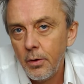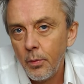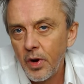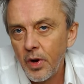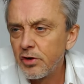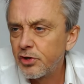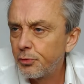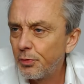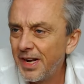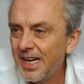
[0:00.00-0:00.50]

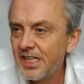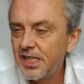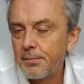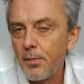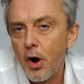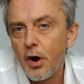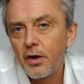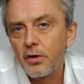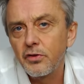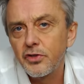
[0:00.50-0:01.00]
When I was reading
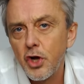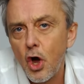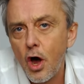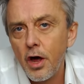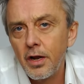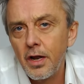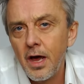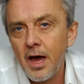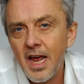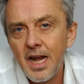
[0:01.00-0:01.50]
some articles
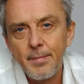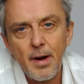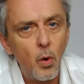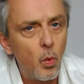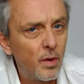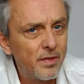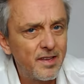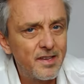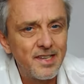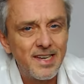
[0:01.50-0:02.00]
online
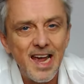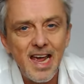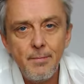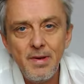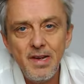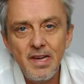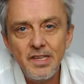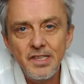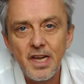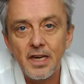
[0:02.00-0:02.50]
about what this
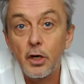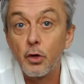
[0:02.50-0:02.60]
game is,